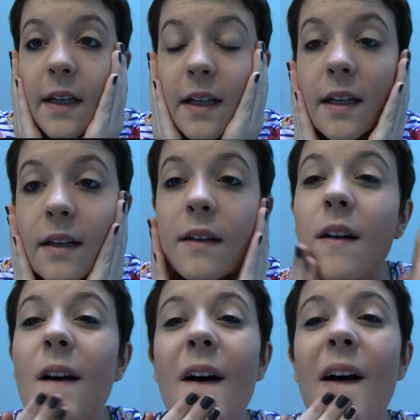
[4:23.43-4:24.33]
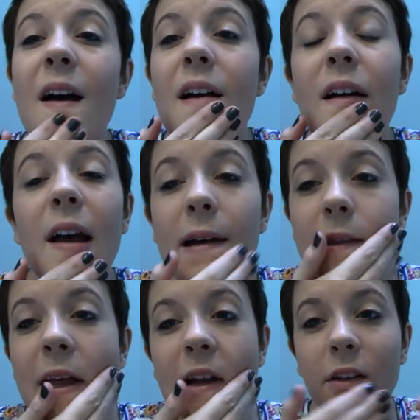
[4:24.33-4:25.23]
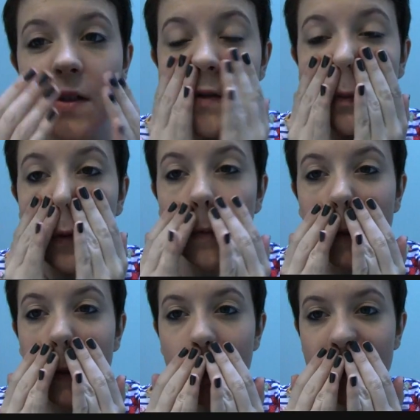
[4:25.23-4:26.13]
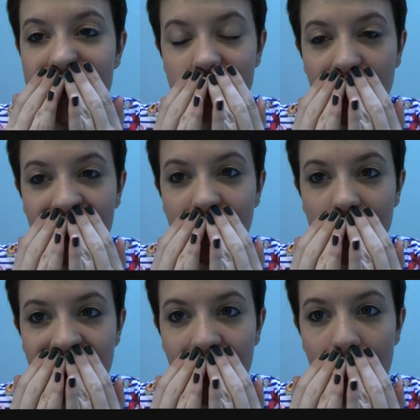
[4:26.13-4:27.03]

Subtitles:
in, and that'll just warm it up as well.